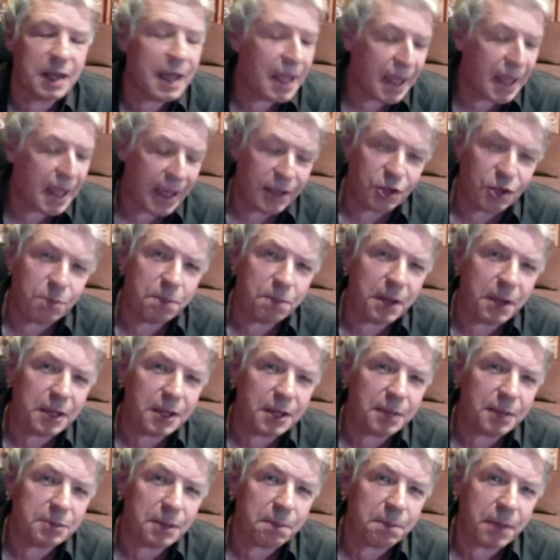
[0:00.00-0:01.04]
and you picked
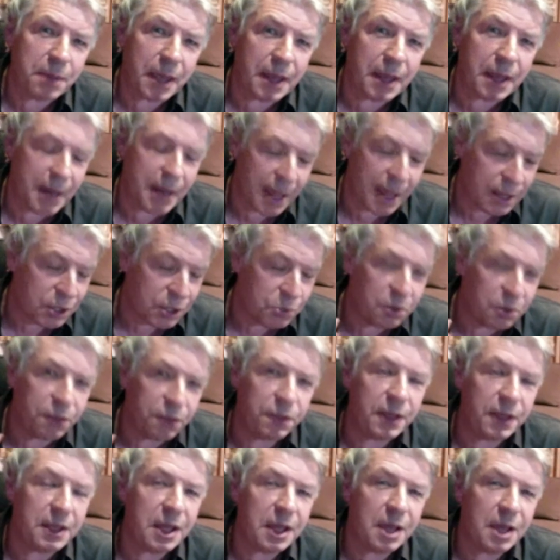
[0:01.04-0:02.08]
up the pen and you were
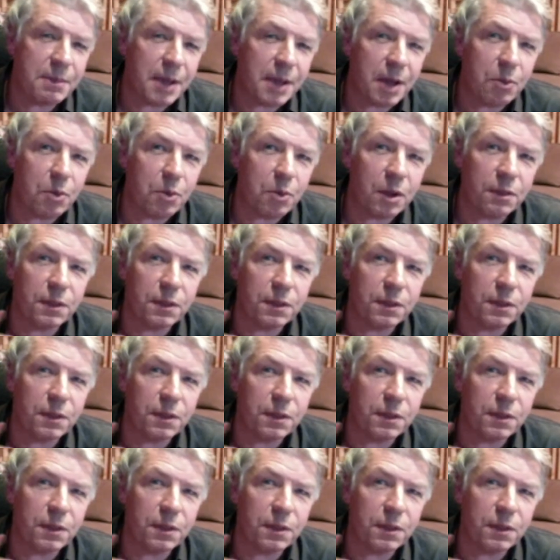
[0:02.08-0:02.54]
thinking about one